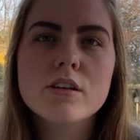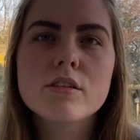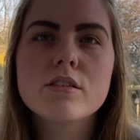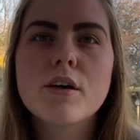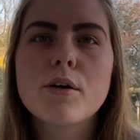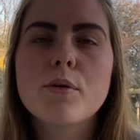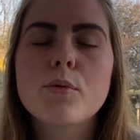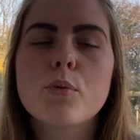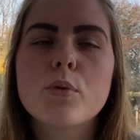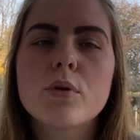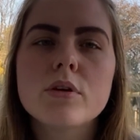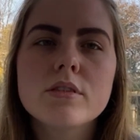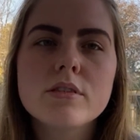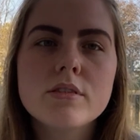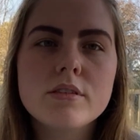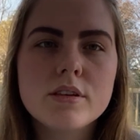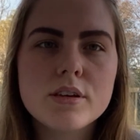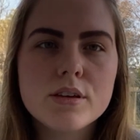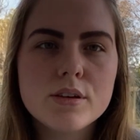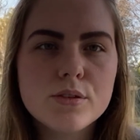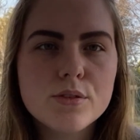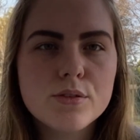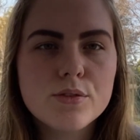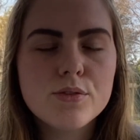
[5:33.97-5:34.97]
So once
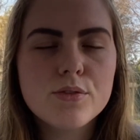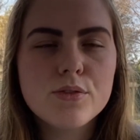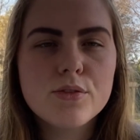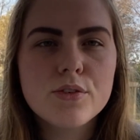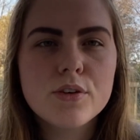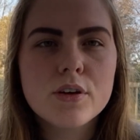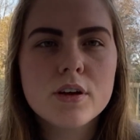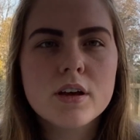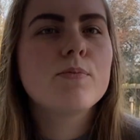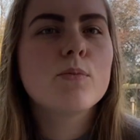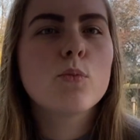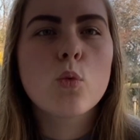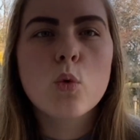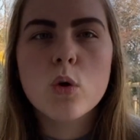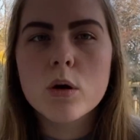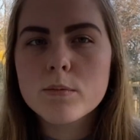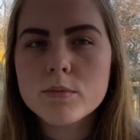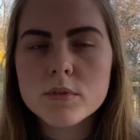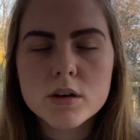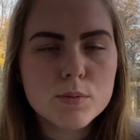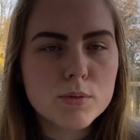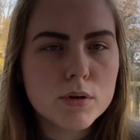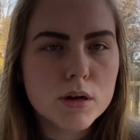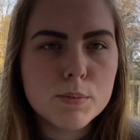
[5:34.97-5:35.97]
you've
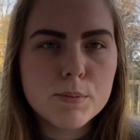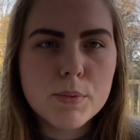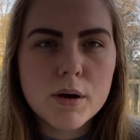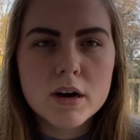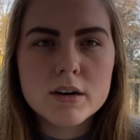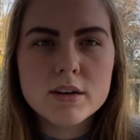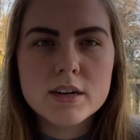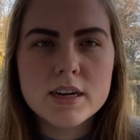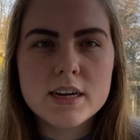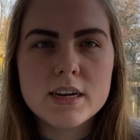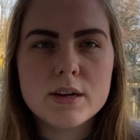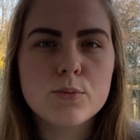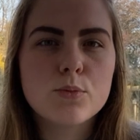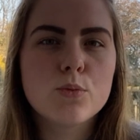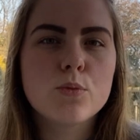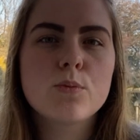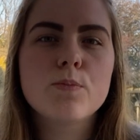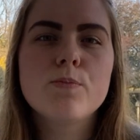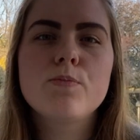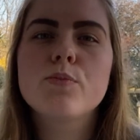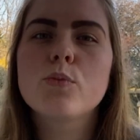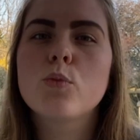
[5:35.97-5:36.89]
warmed up your body,